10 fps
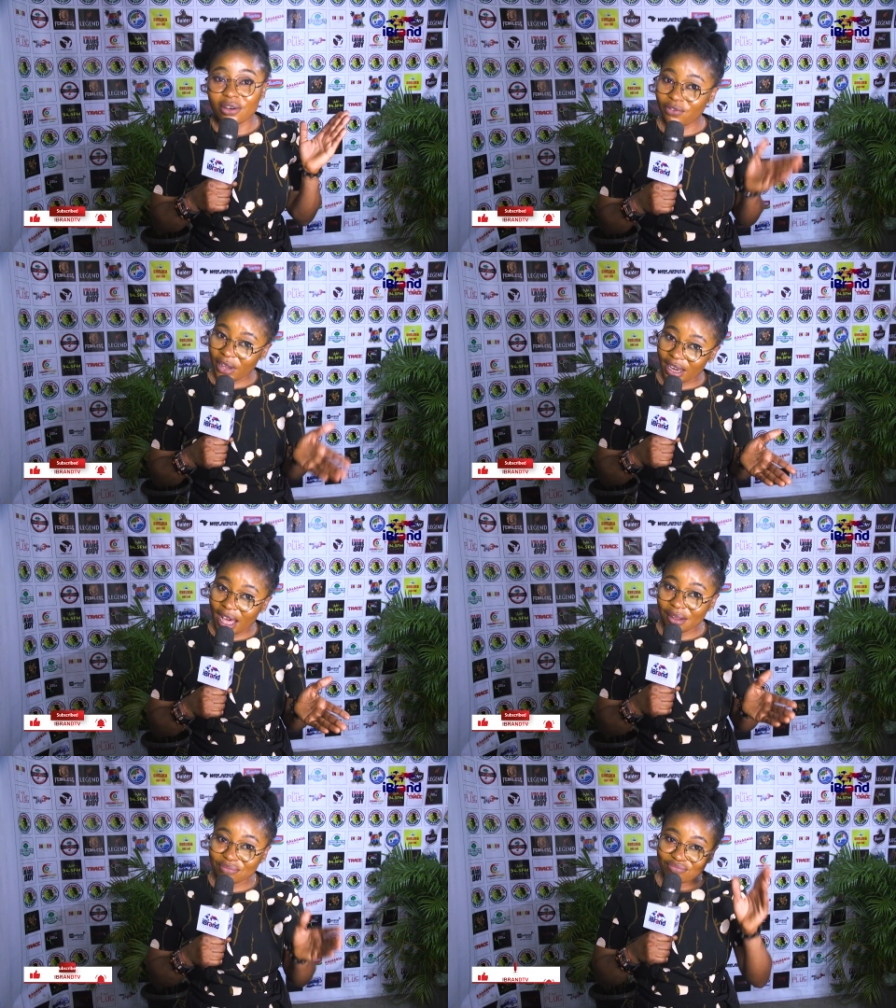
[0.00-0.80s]

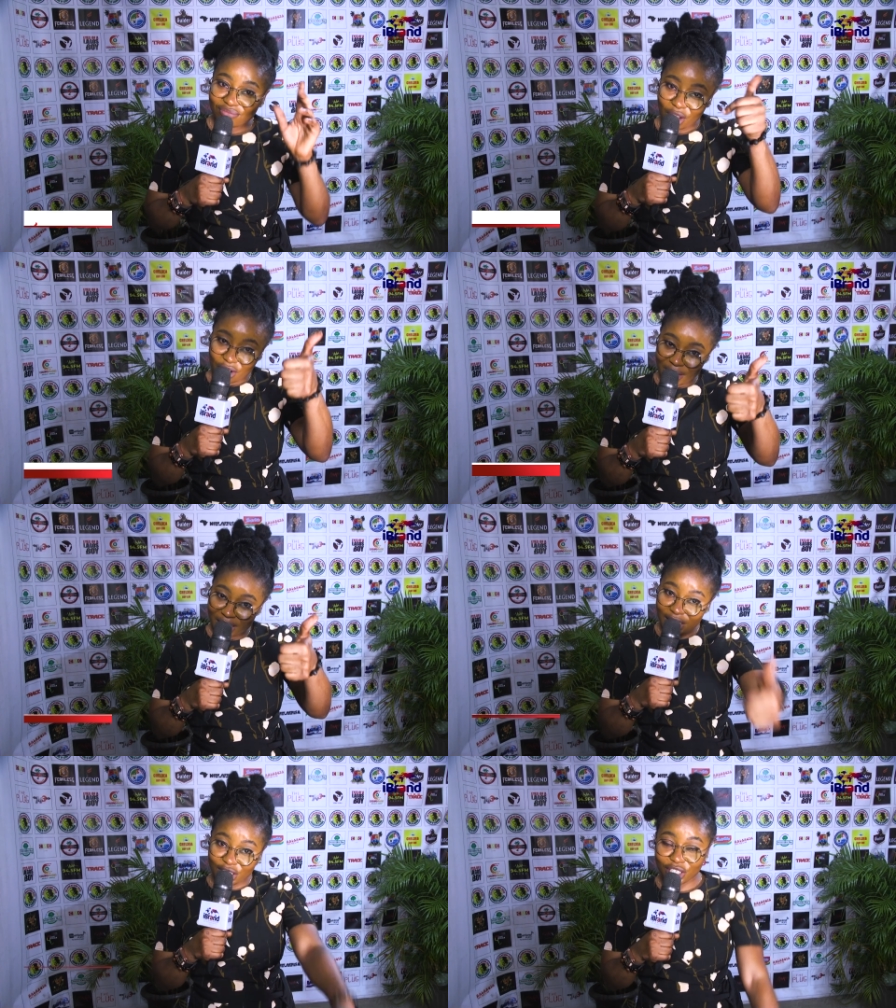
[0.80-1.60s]
Fela,
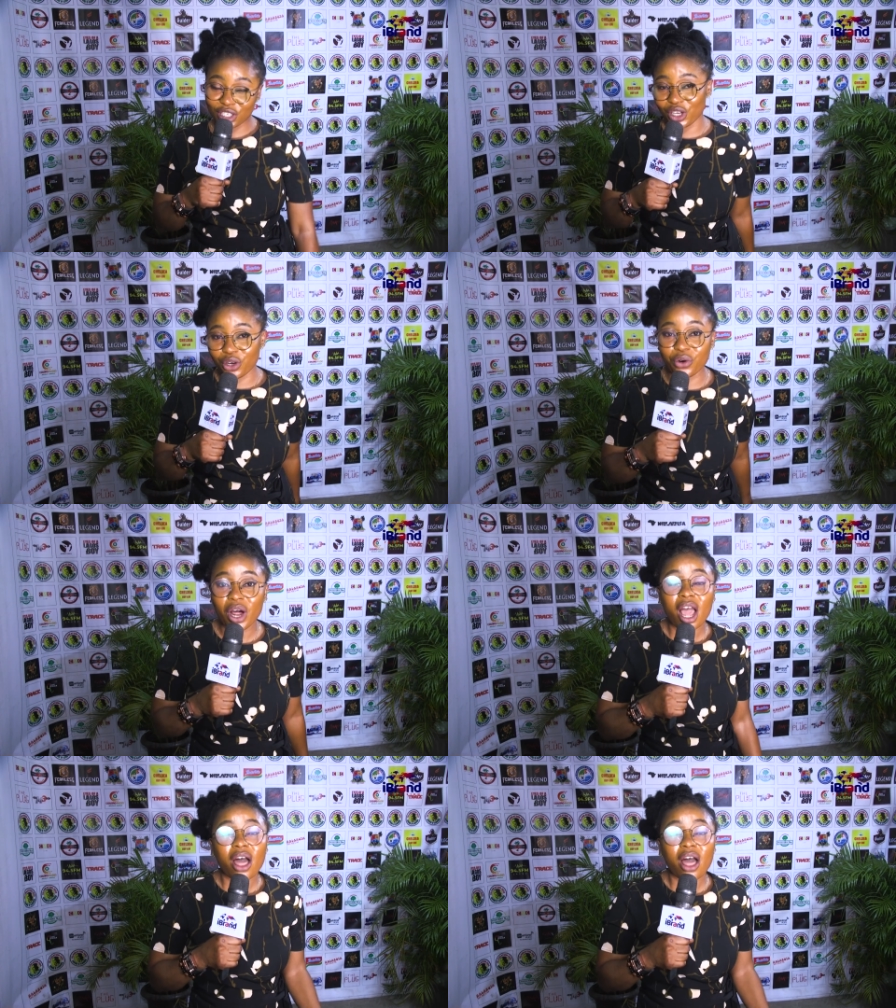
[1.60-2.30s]
congratulations to you.